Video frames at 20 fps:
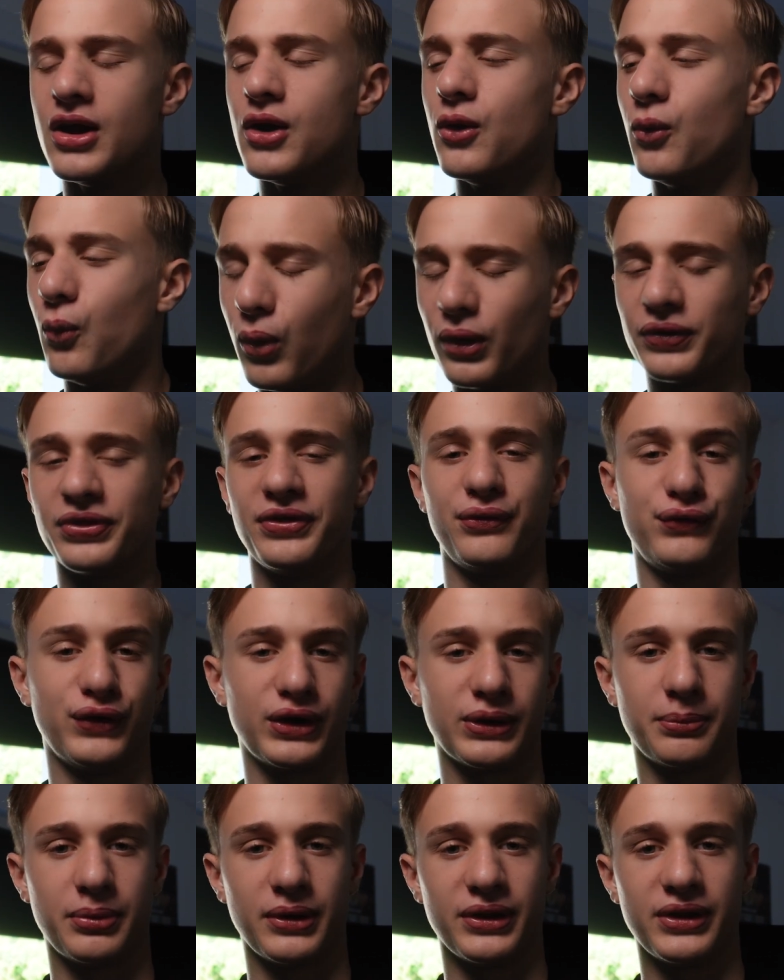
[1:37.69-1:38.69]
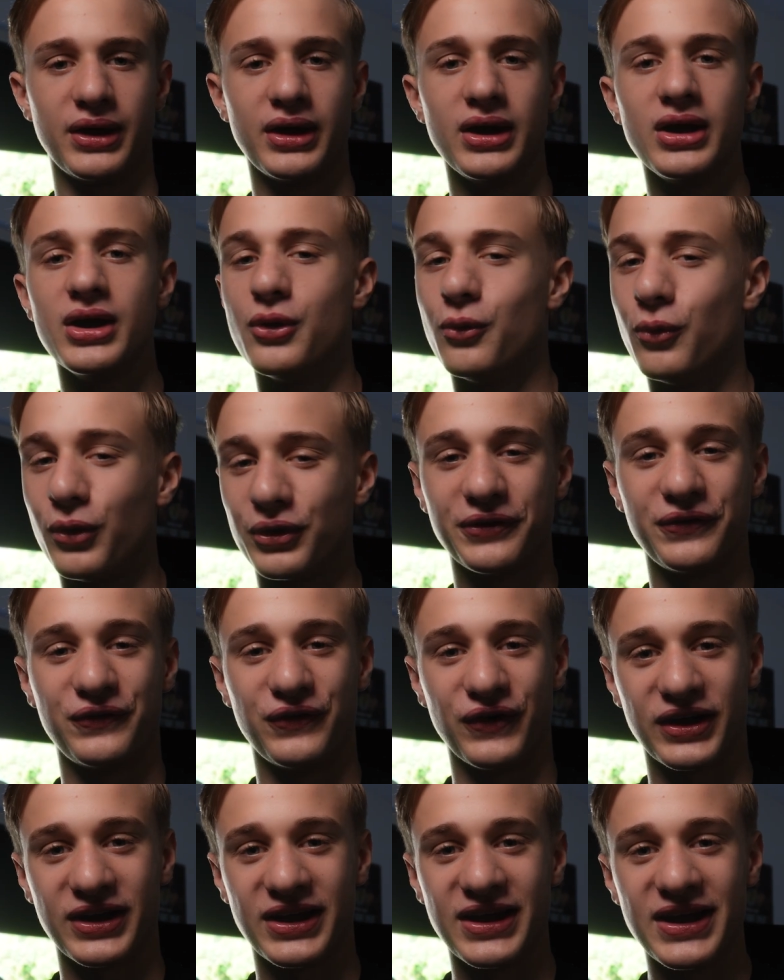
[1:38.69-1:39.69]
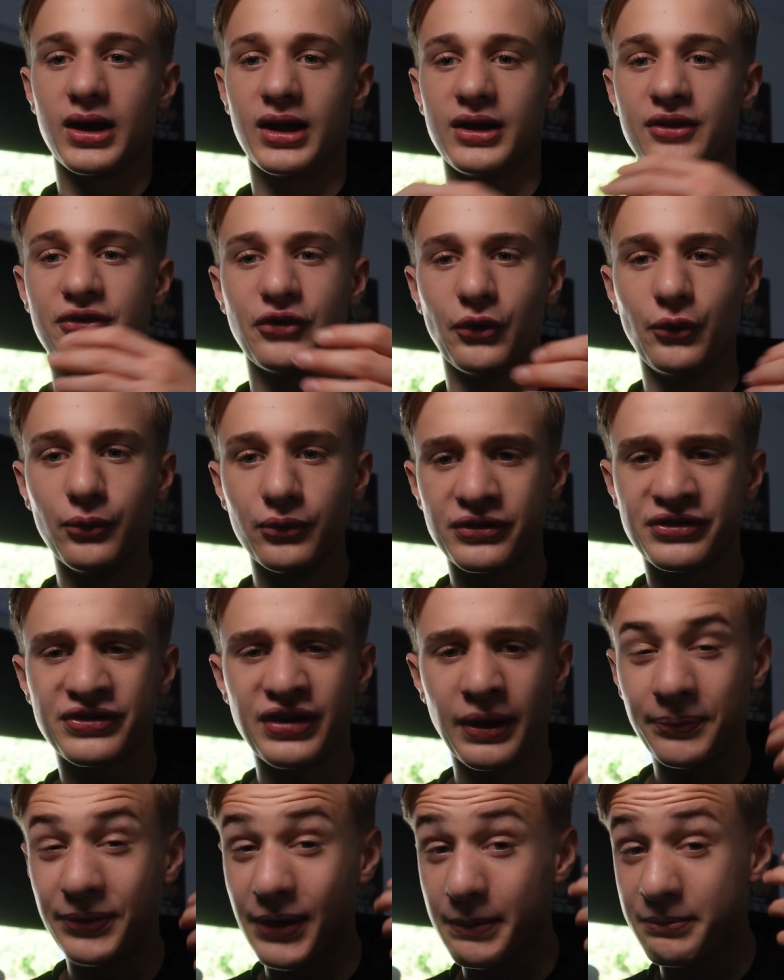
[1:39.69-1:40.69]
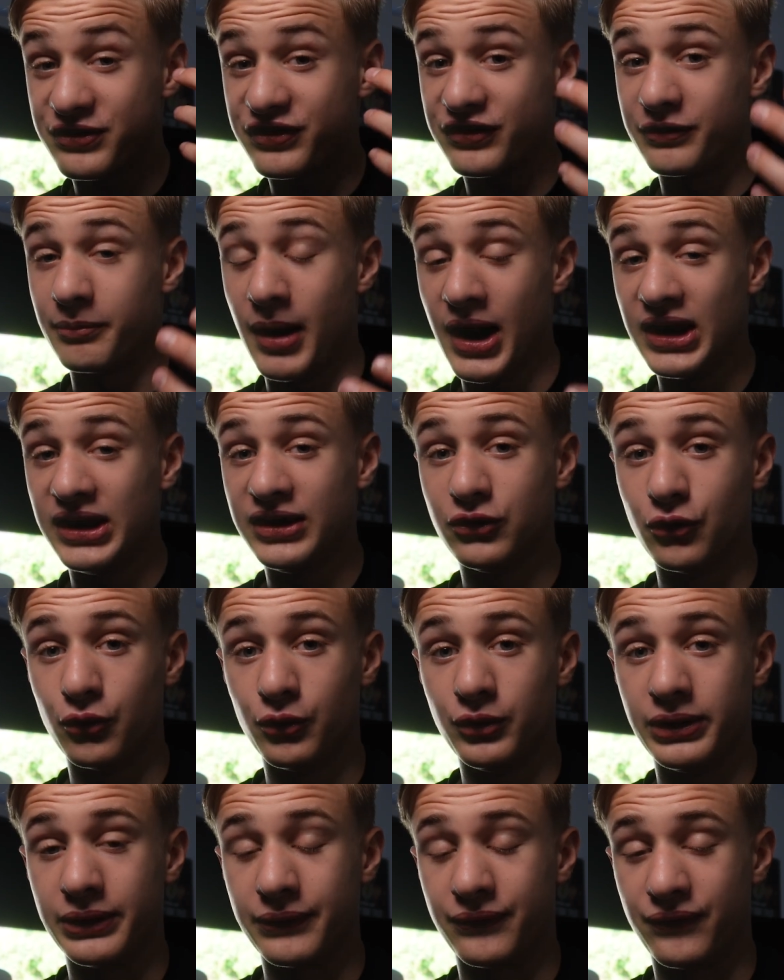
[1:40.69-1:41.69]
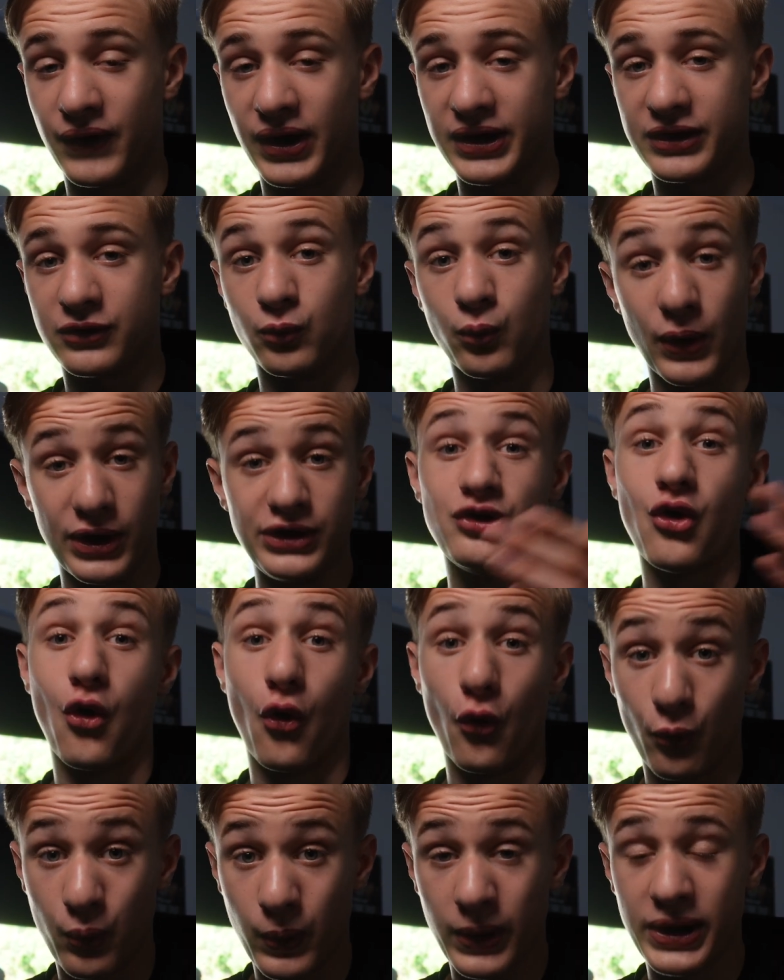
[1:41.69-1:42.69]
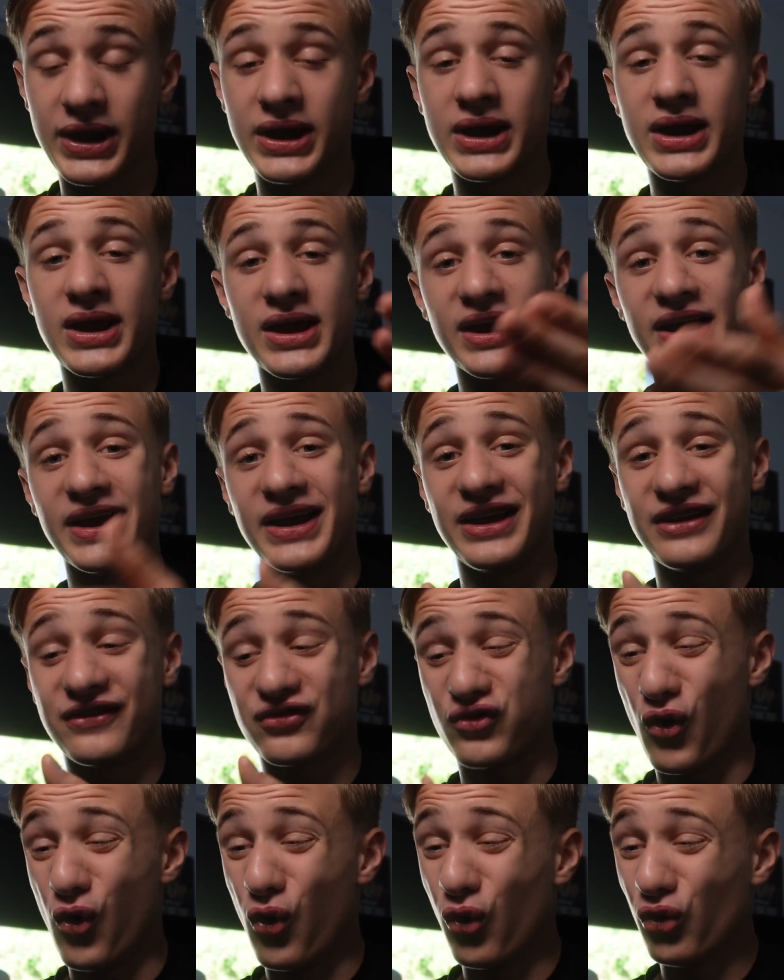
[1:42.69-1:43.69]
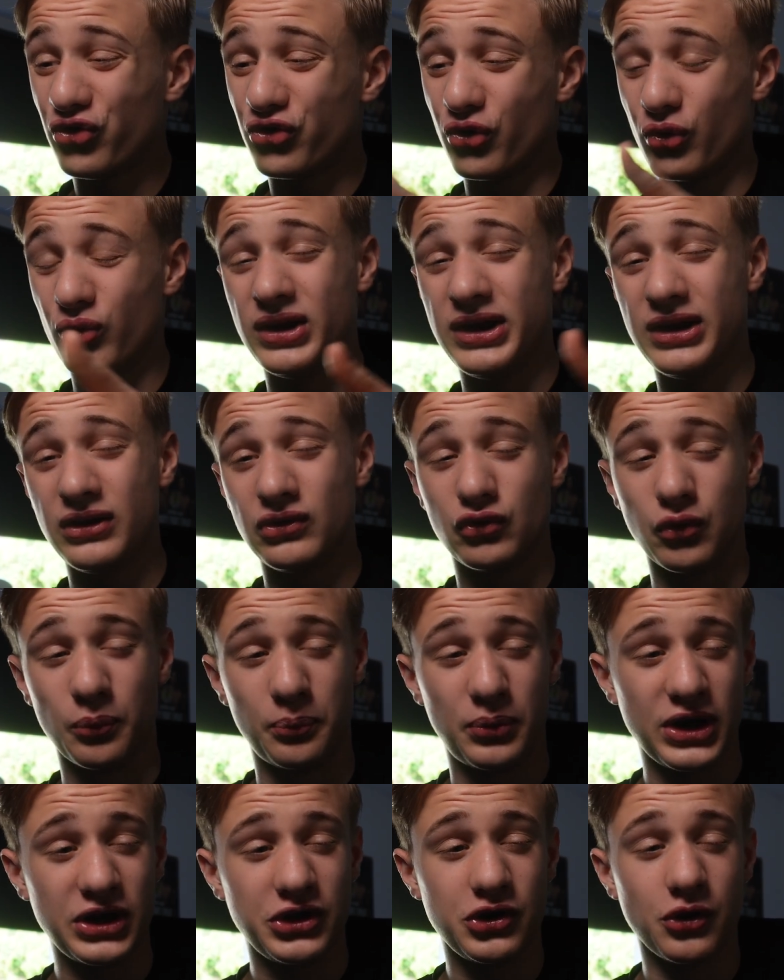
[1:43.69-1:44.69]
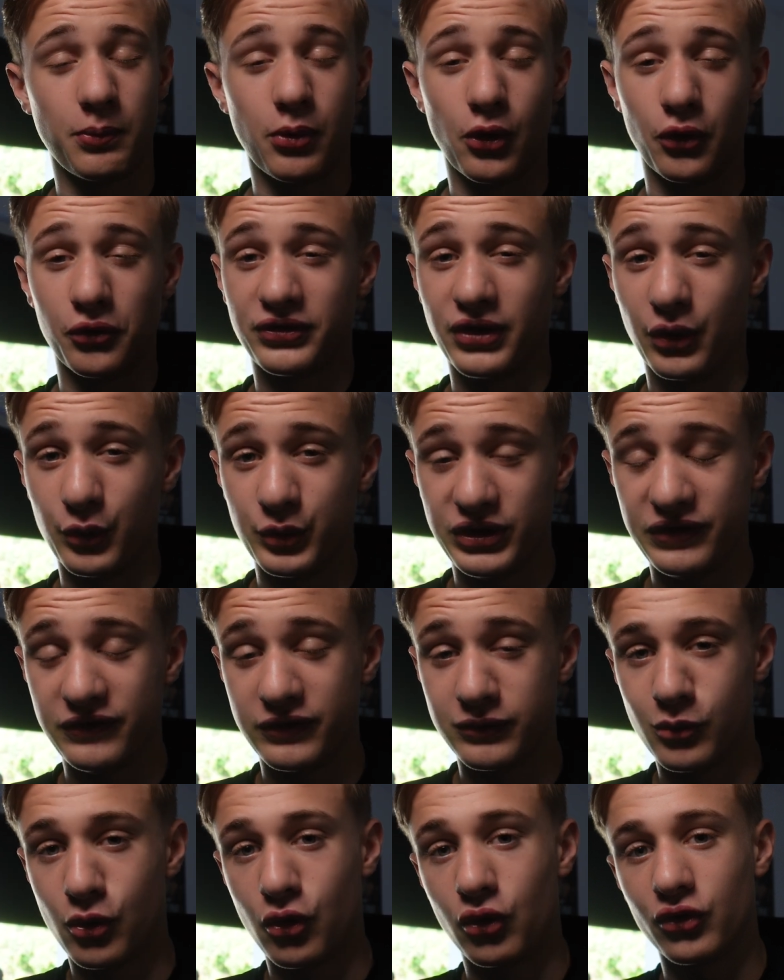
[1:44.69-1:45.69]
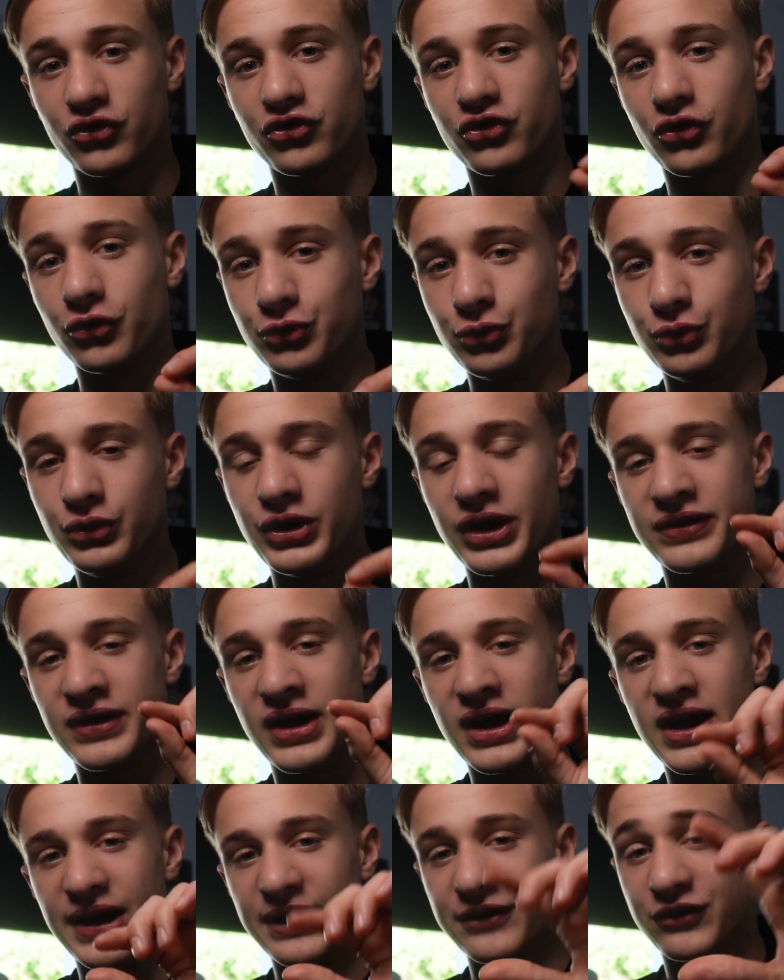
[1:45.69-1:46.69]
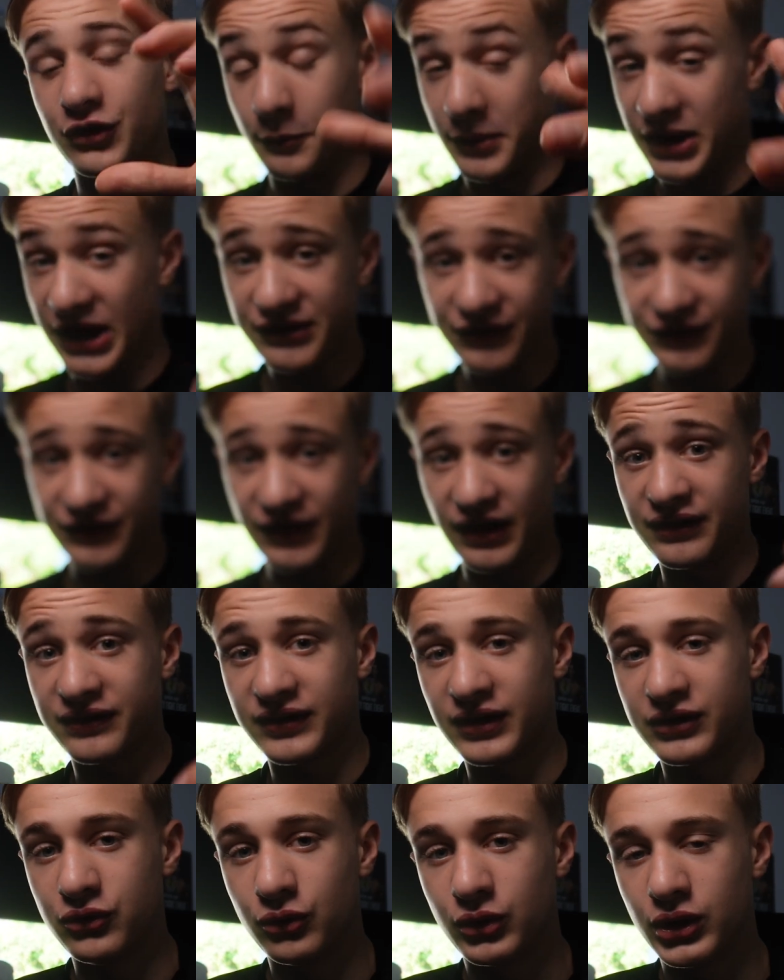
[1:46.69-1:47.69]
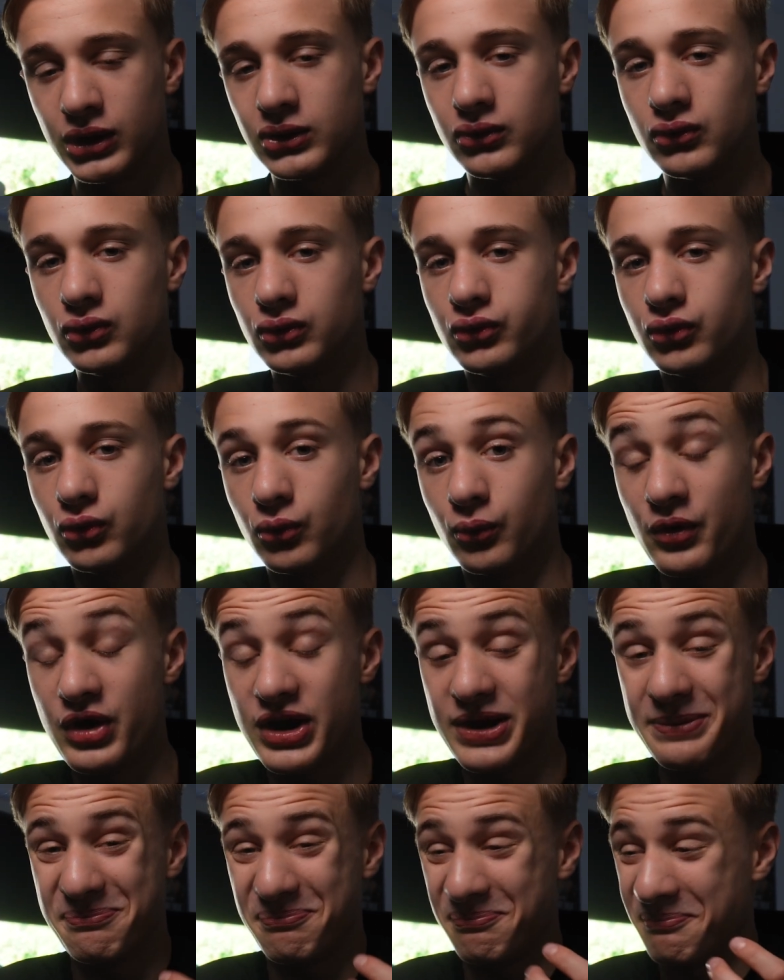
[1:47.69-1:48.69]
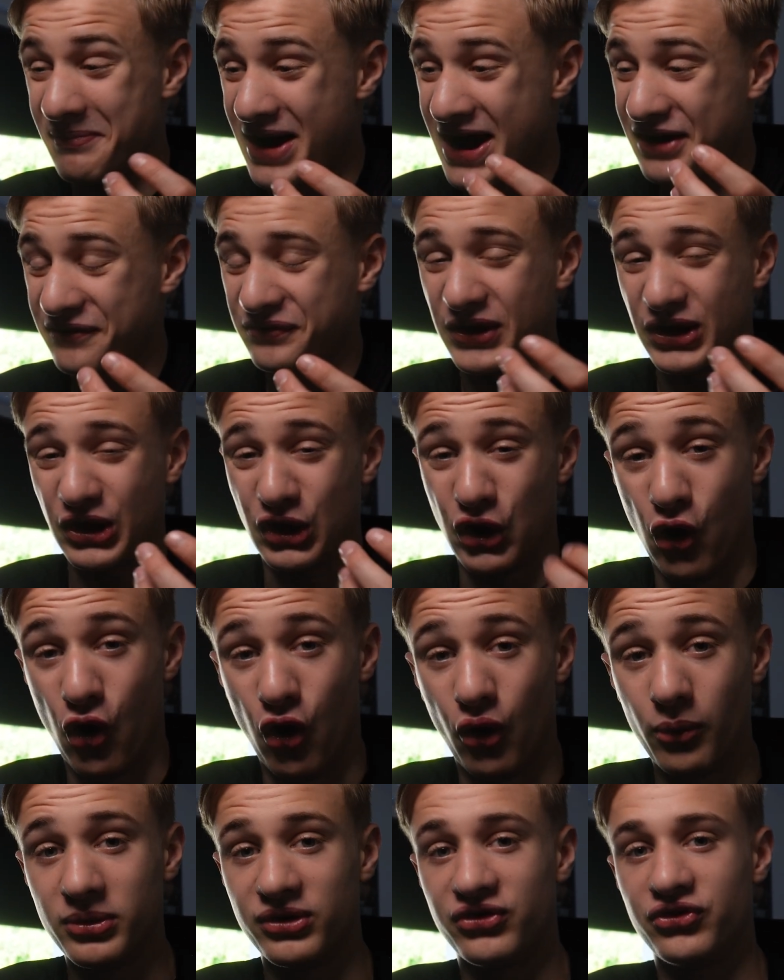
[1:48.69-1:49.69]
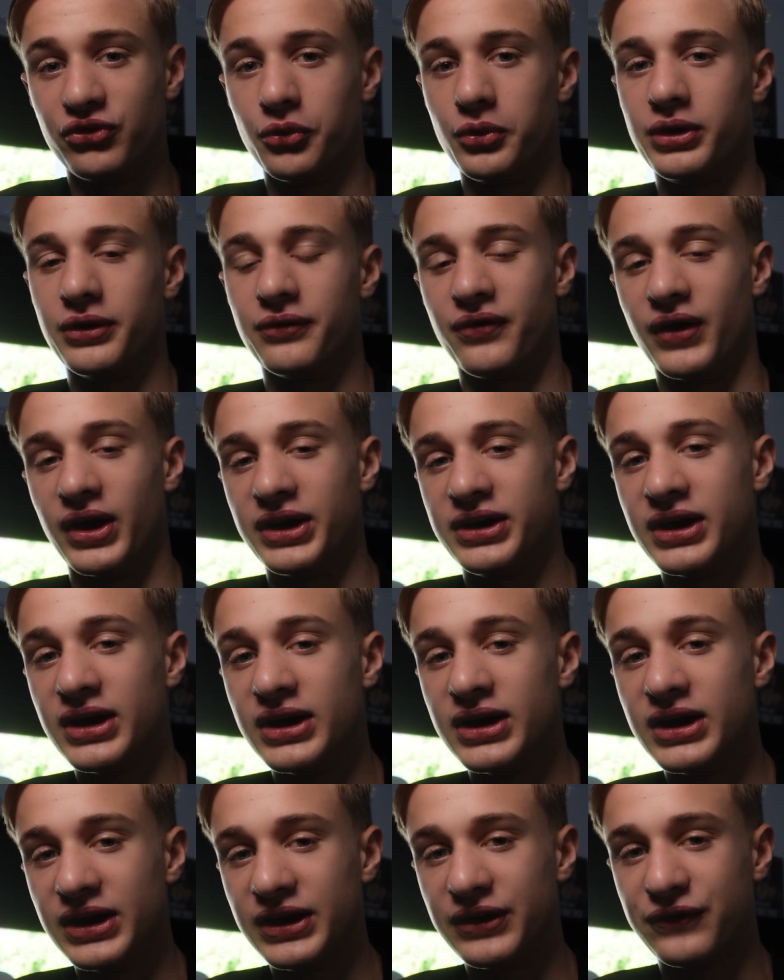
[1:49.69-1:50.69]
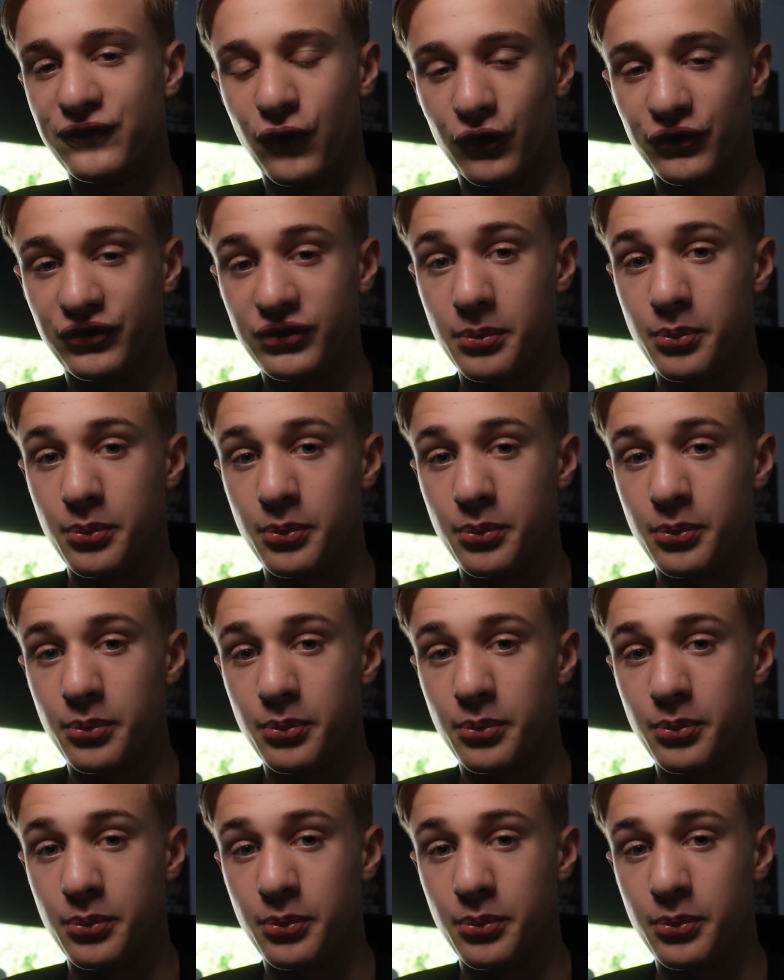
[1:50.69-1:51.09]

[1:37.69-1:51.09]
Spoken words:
What the fuck, brother? What the fuck? And so sometimes smiling during the fight when you're winning is also leading to break your opponent down even more. So do that. And some exercise that you can do to really have that calmness during the fight is first the